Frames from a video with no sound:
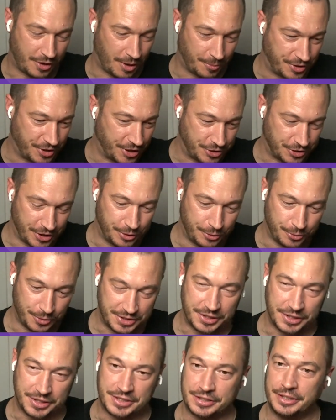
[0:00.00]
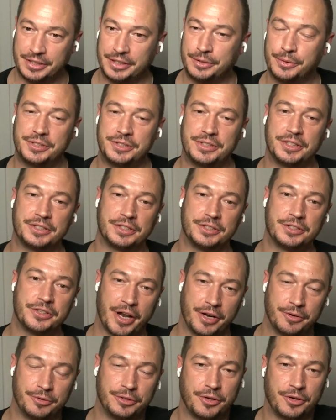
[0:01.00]
computational linguistics and linguistics in
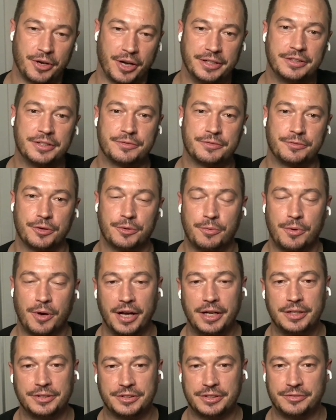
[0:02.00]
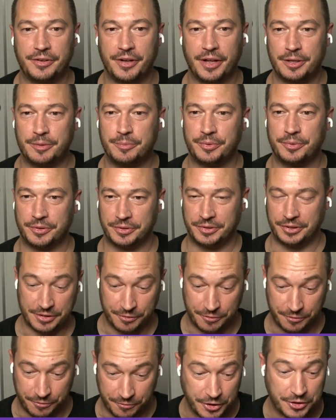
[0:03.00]
general tried this for a while to develop a
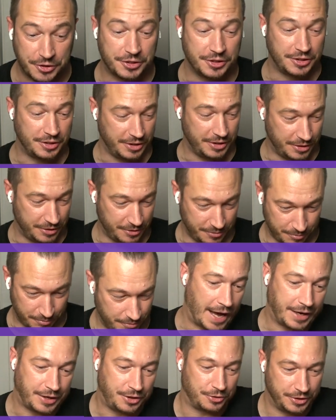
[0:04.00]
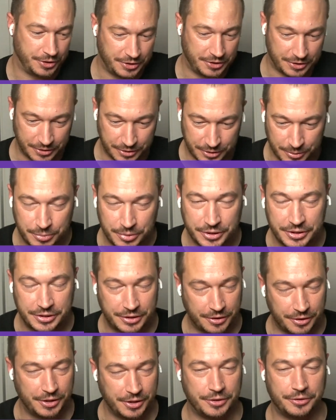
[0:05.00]
sufficiently accurate and
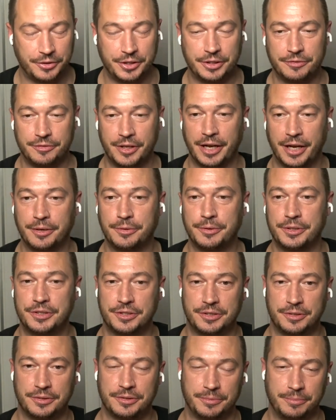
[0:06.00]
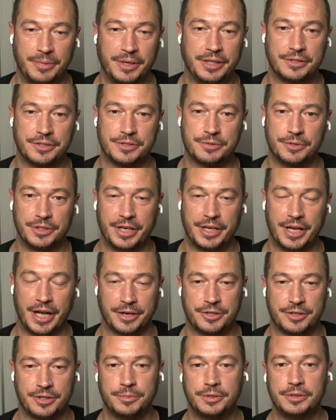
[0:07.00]
complete theory of language to make this really
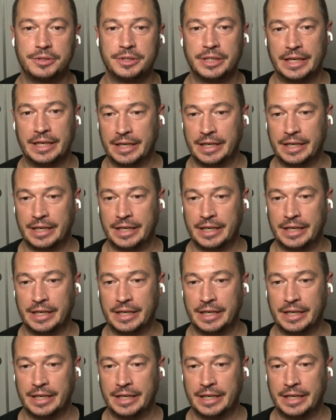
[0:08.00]
actionable.